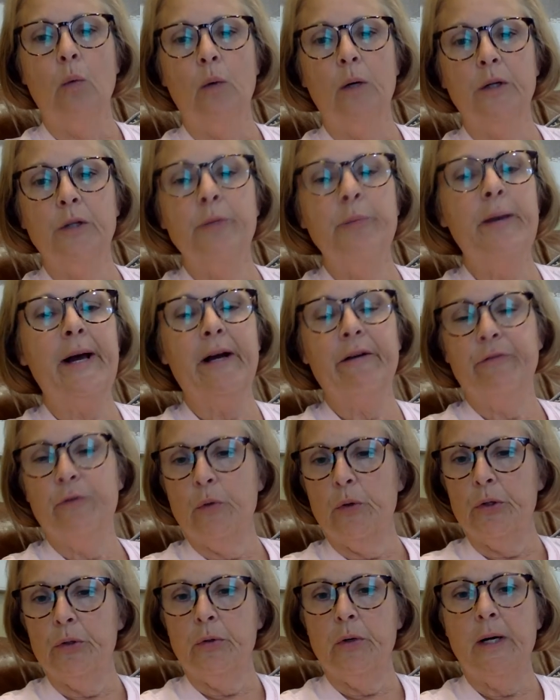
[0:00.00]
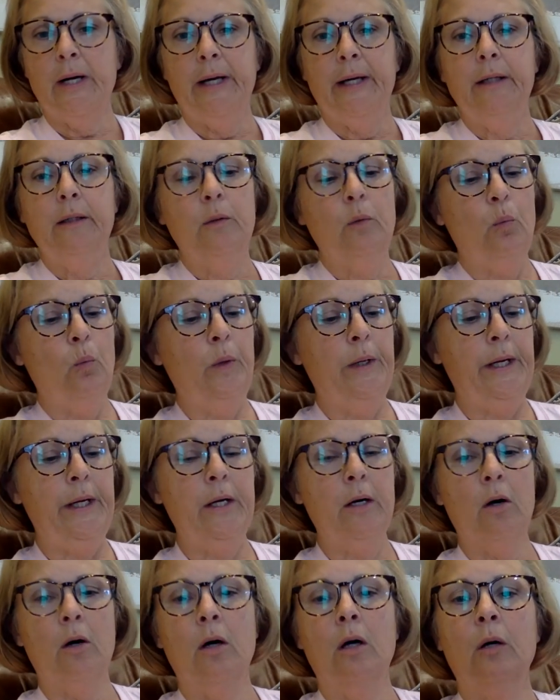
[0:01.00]
Welcome back, fourth grade.
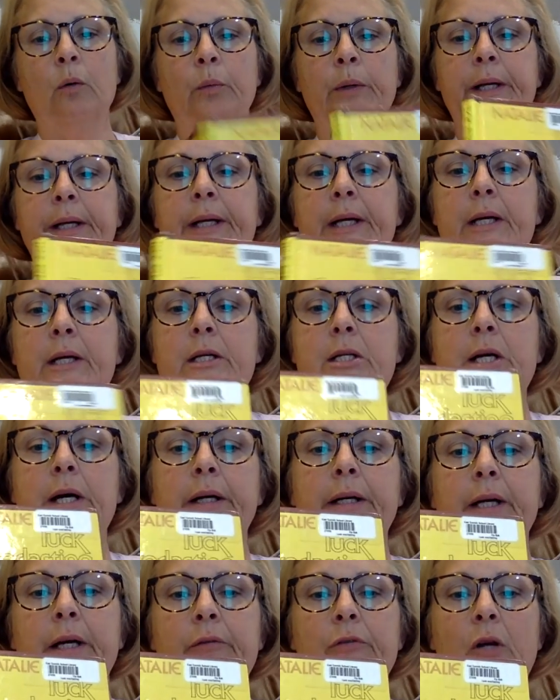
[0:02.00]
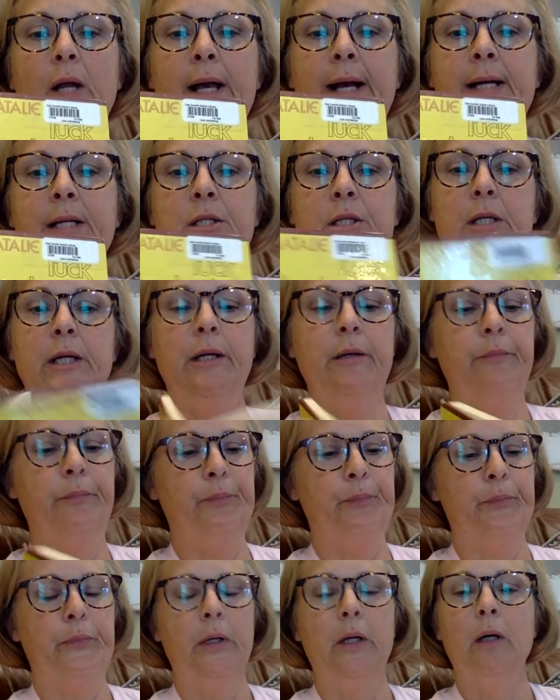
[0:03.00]
We are reading Tuck Everlasting.
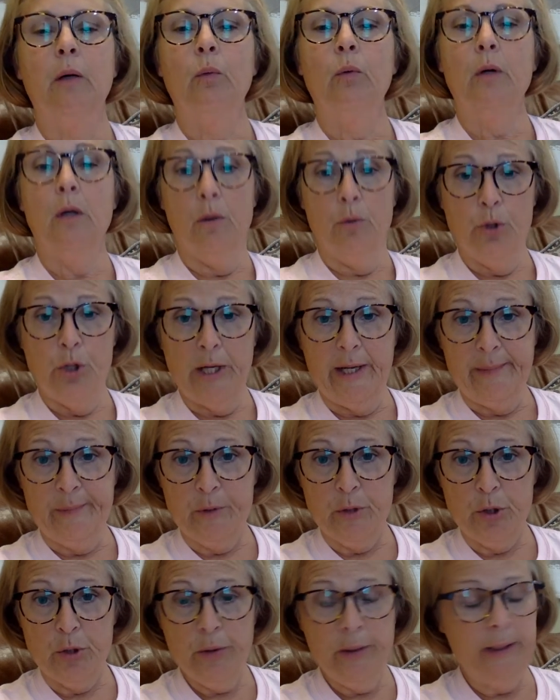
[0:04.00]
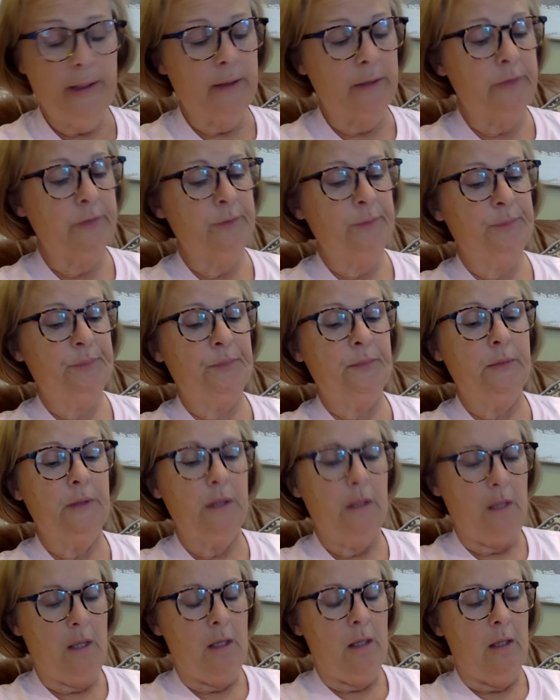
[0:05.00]
We're on chapter 12.
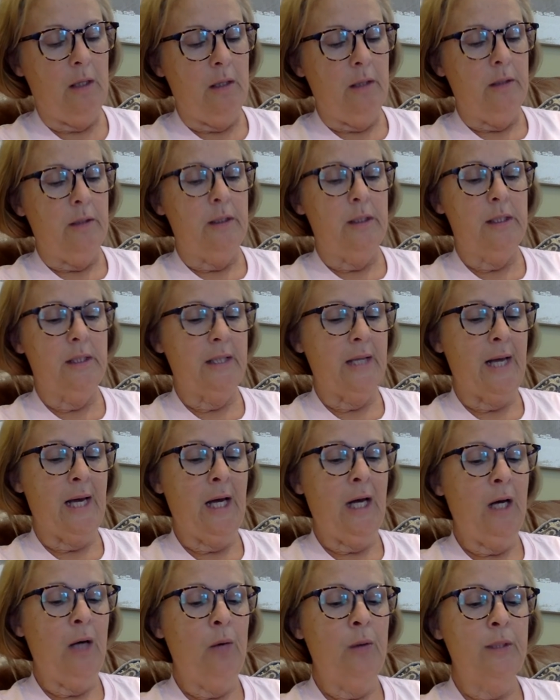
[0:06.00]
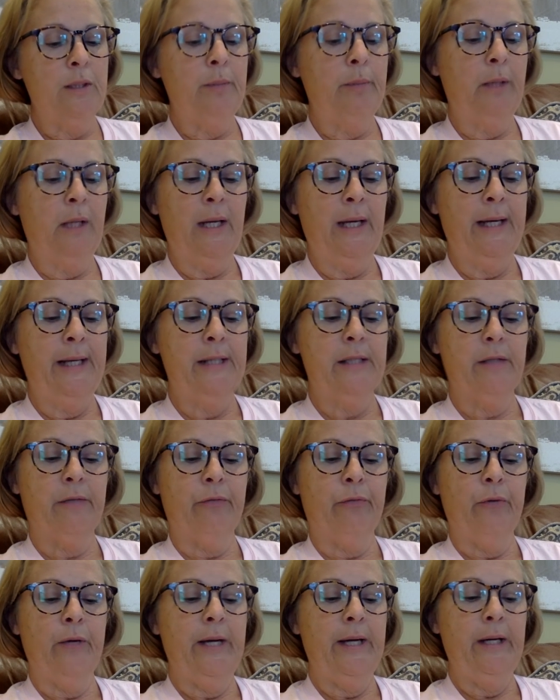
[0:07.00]
The sky was a blaze
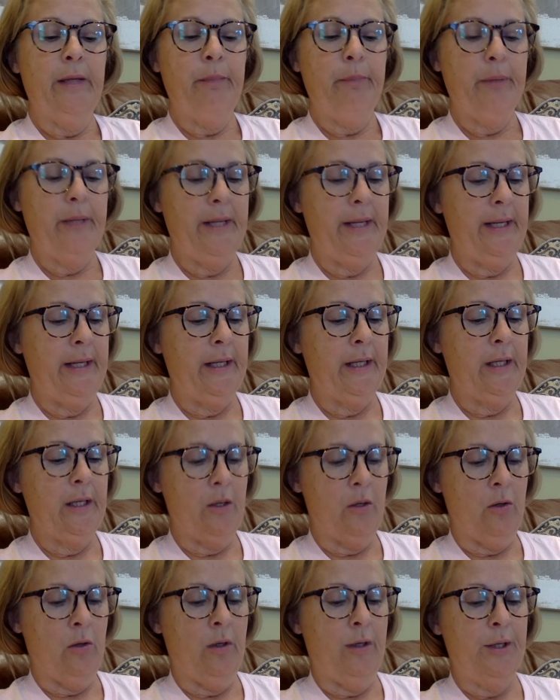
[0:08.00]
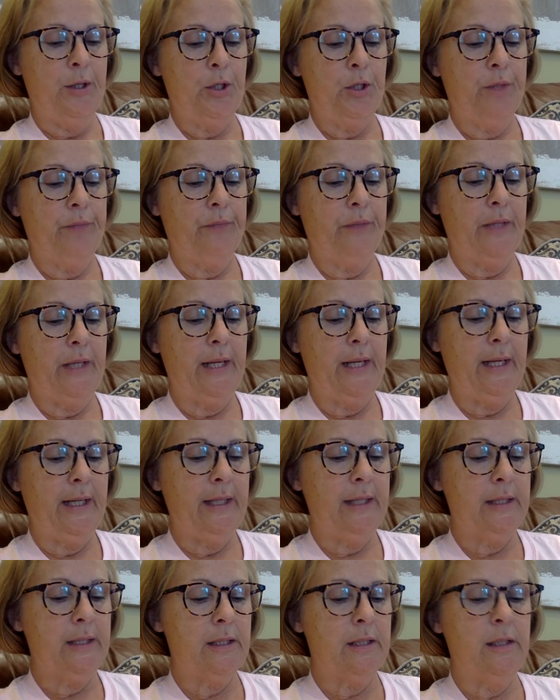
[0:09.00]
of red and pink and orange, and
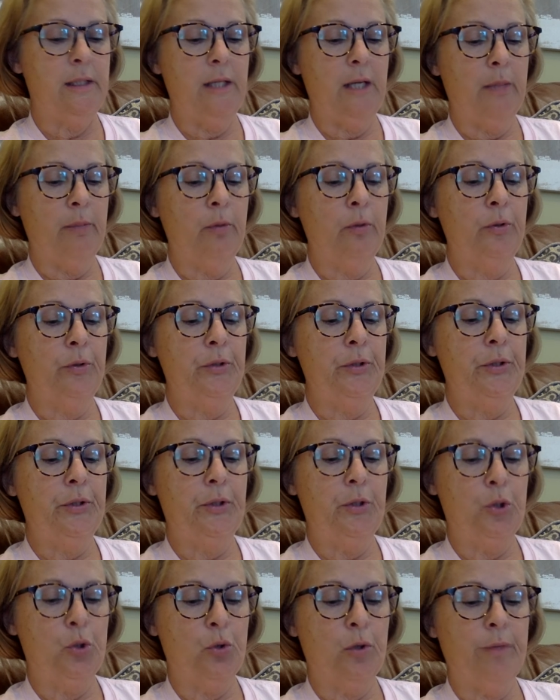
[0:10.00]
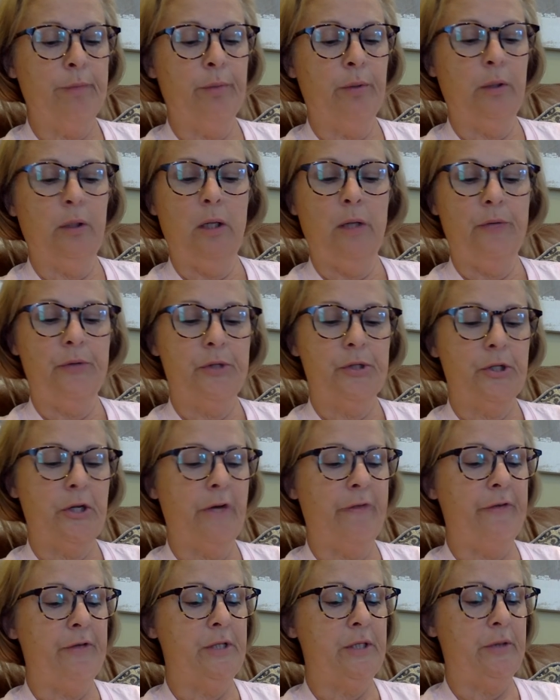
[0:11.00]
its doubled tremble on the
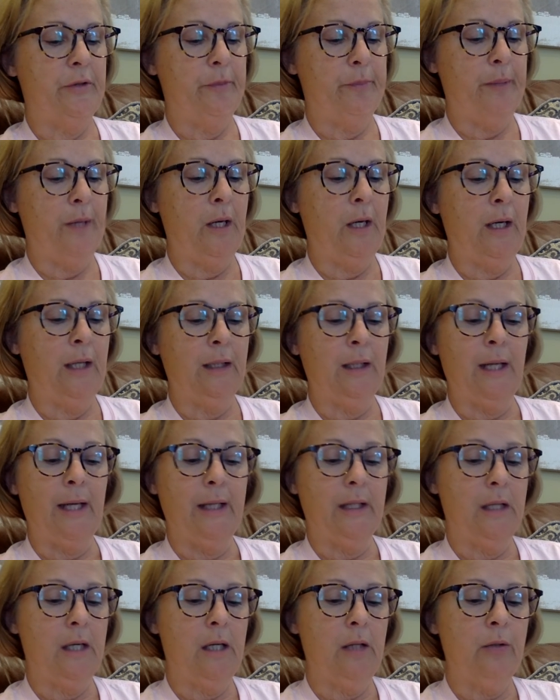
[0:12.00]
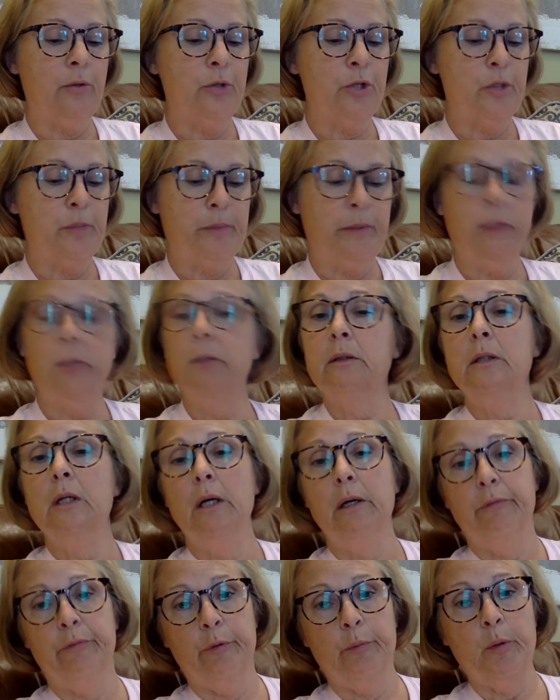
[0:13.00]
surface of the pond like color spilled
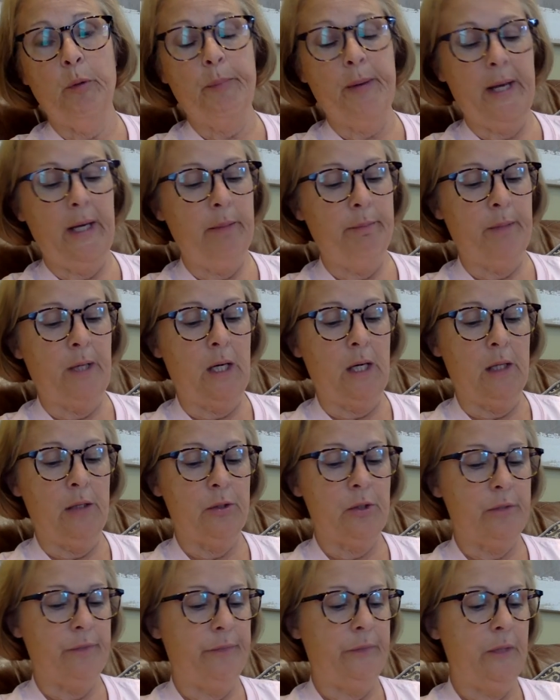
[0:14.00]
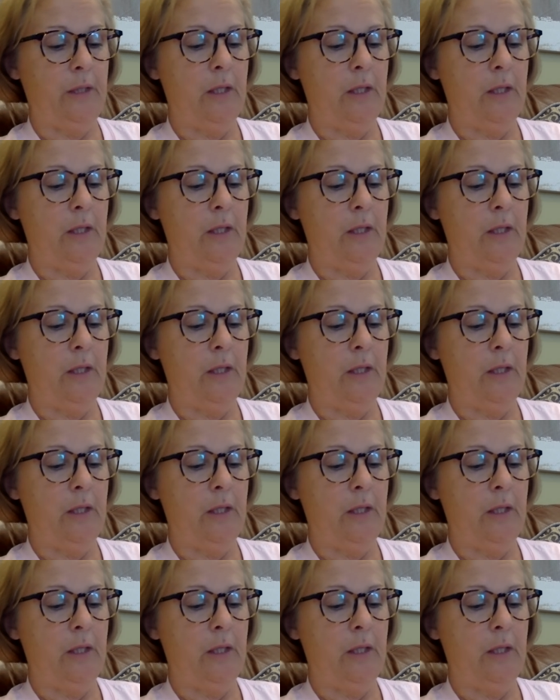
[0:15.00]
from a paint box.